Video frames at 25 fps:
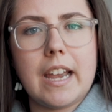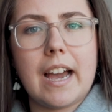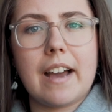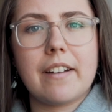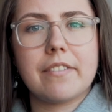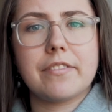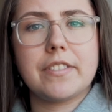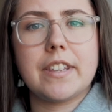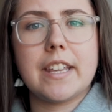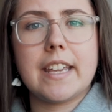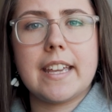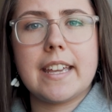
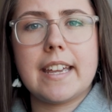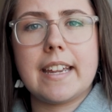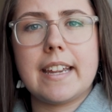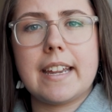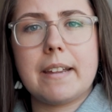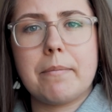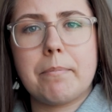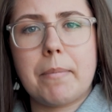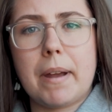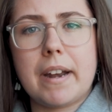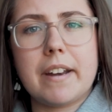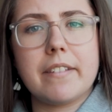have the
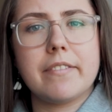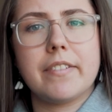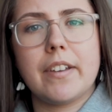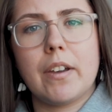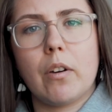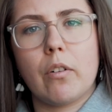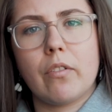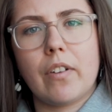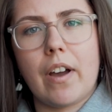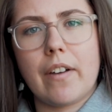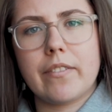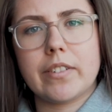benefit
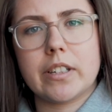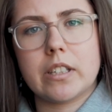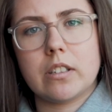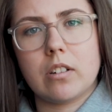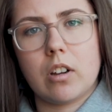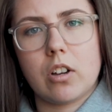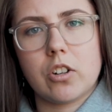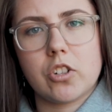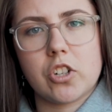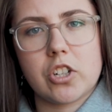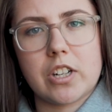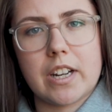of having
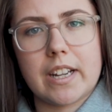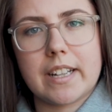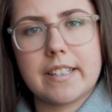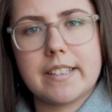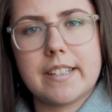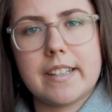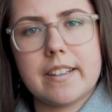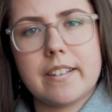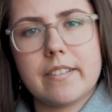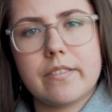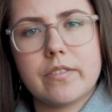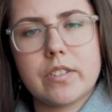larger
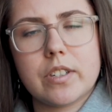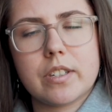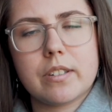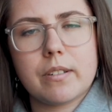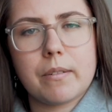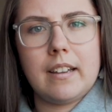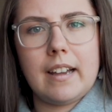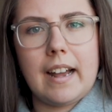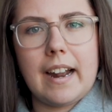negatives.